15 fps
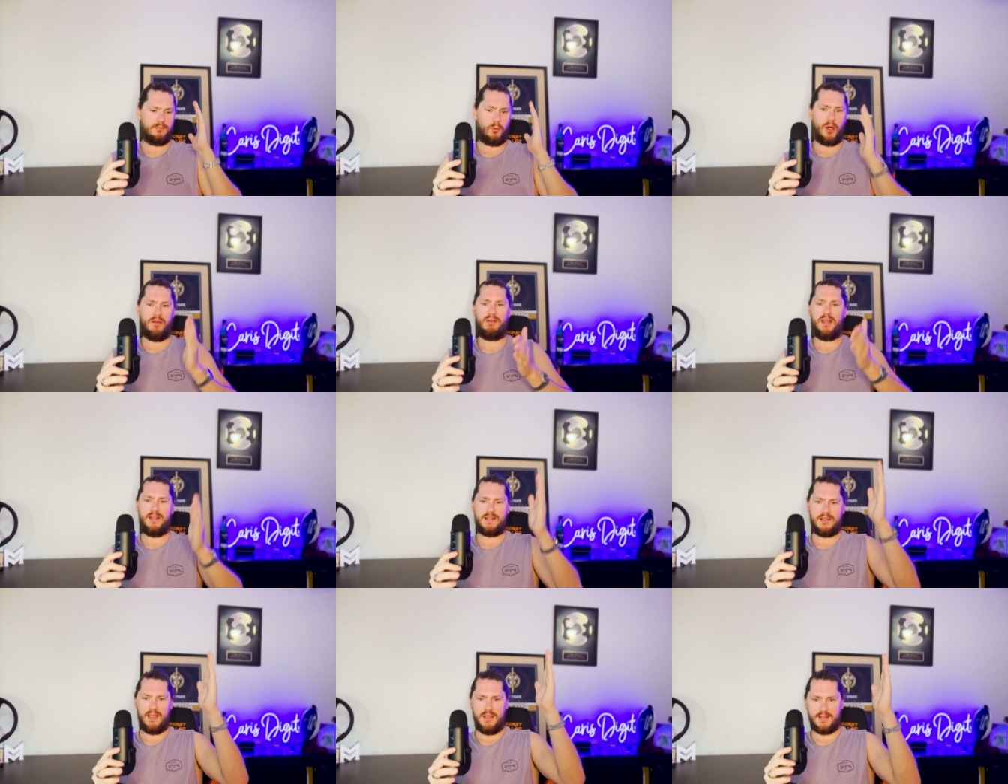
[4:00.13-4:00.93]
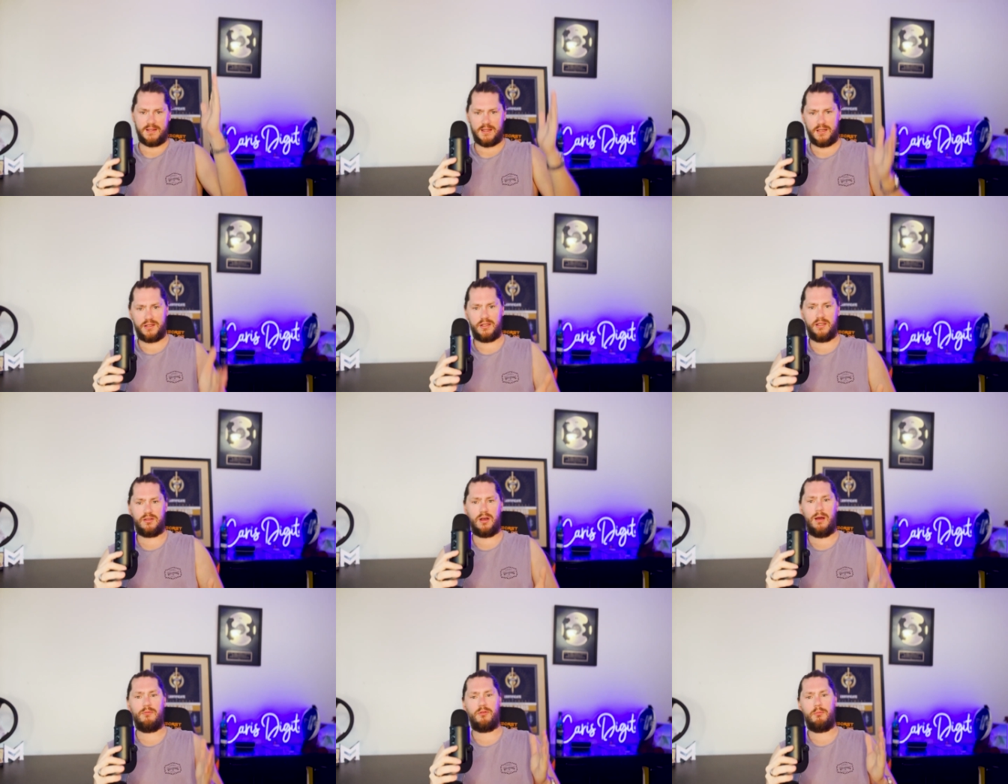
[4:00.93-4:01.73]
whatever. It's it's essentially
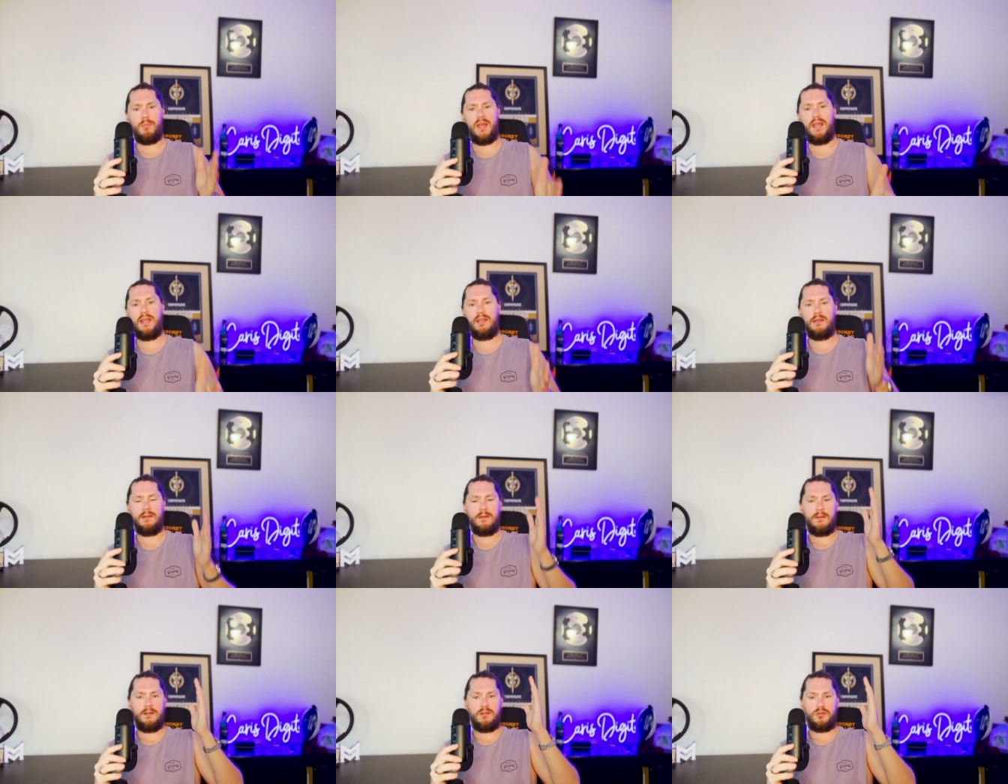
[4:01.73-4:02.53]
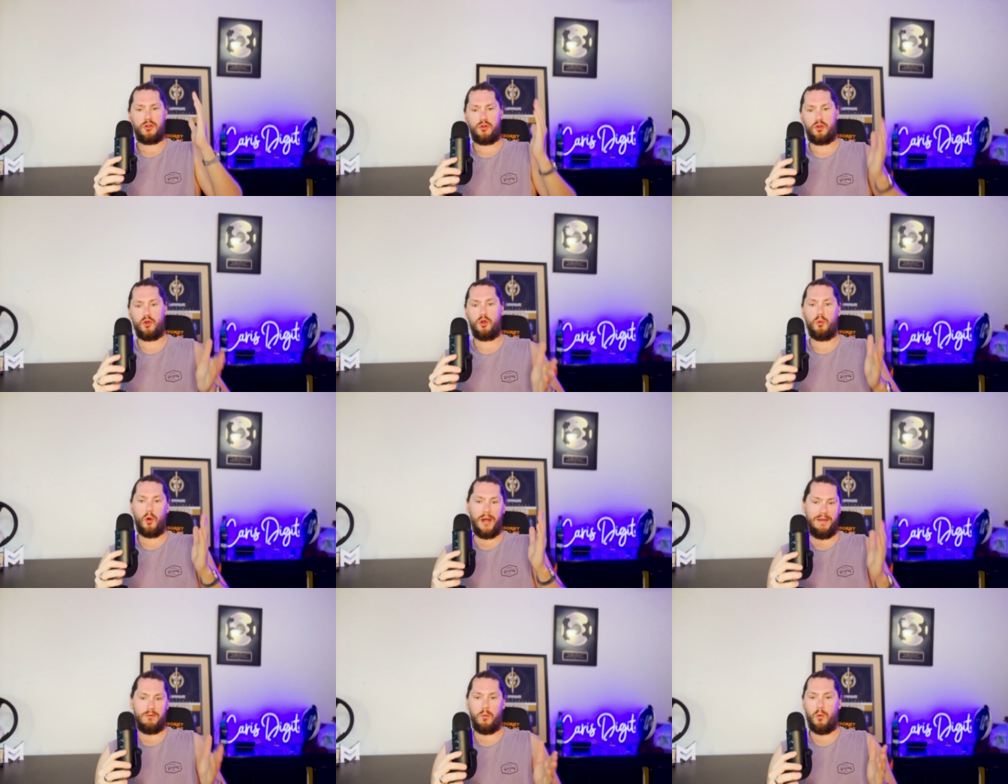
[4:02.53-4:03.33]
time for me to do
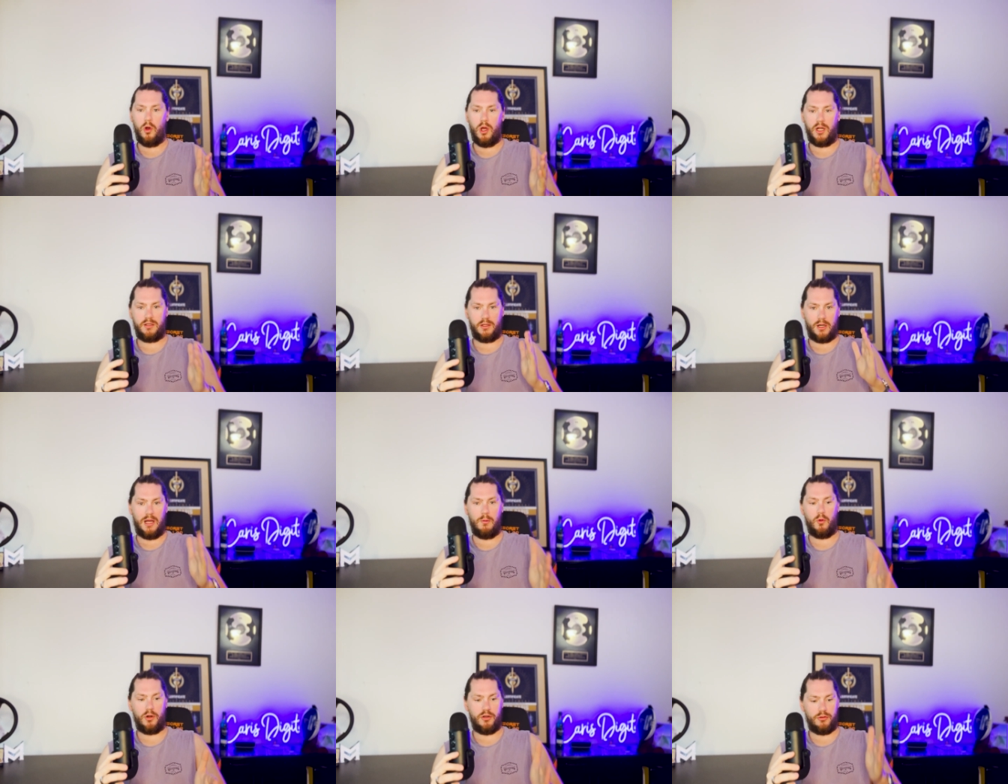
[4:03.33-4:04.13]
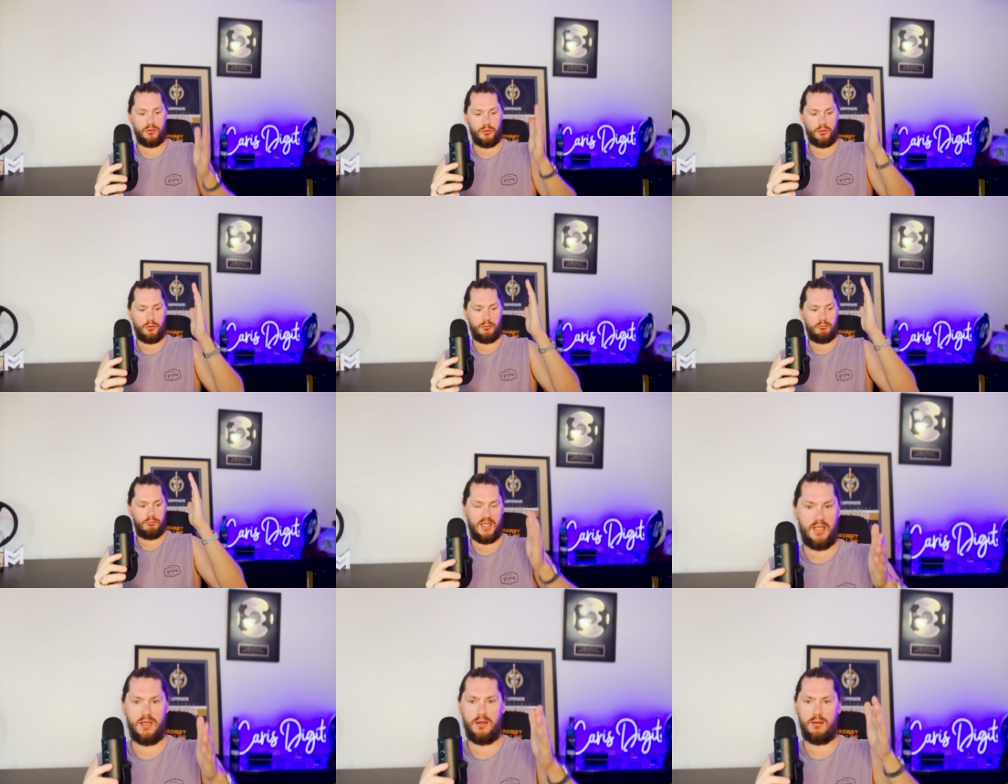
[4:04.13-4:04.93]
whatever work that I want to do
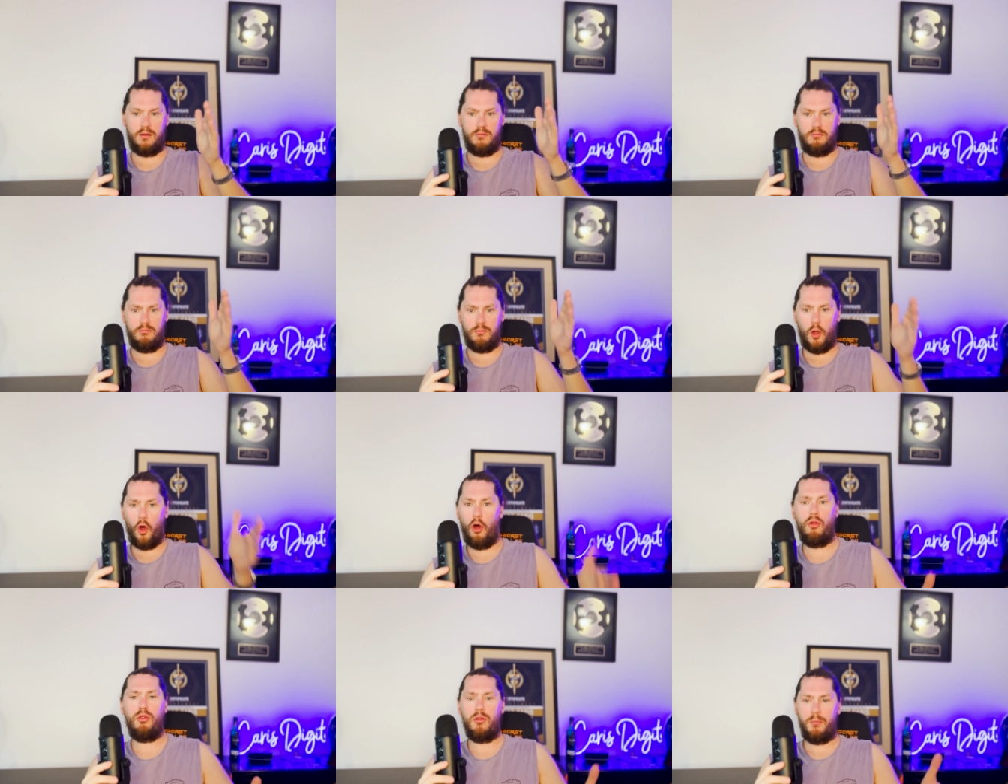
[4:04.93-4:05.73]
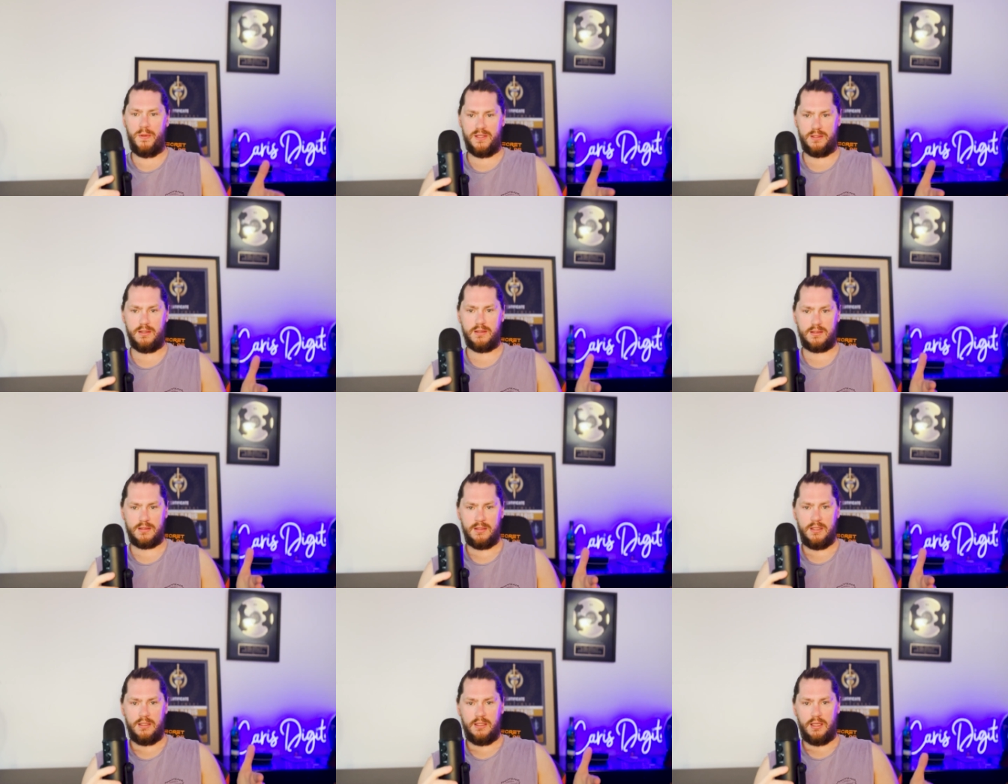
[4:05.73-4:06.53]
in and on the business,
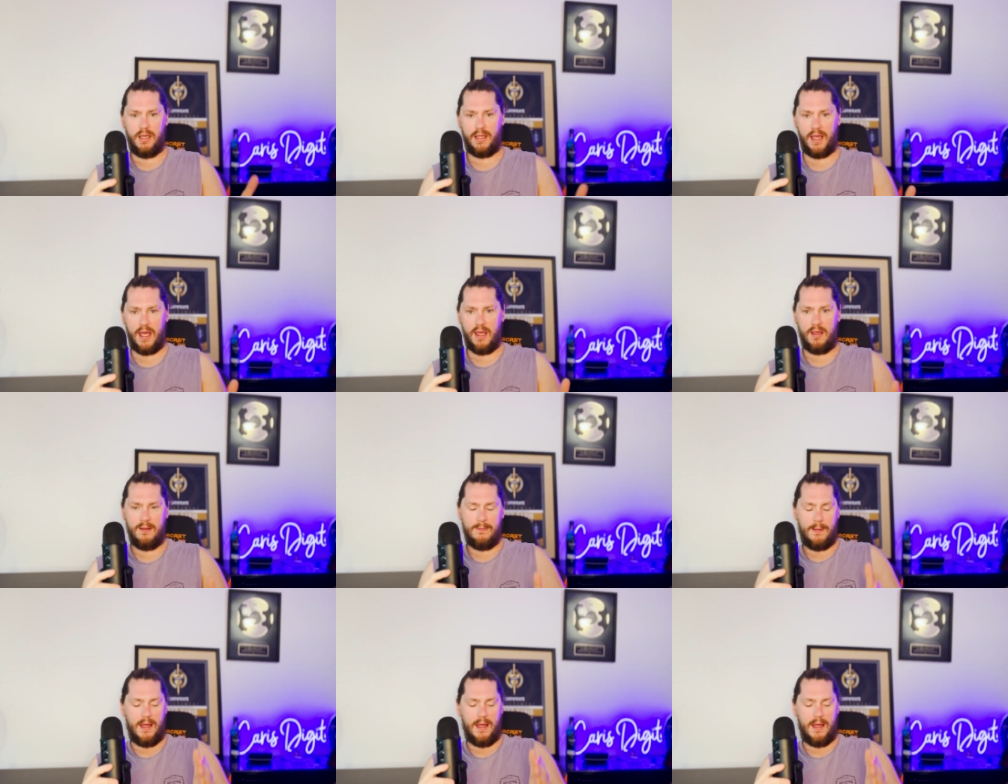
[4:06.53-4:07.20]
okay?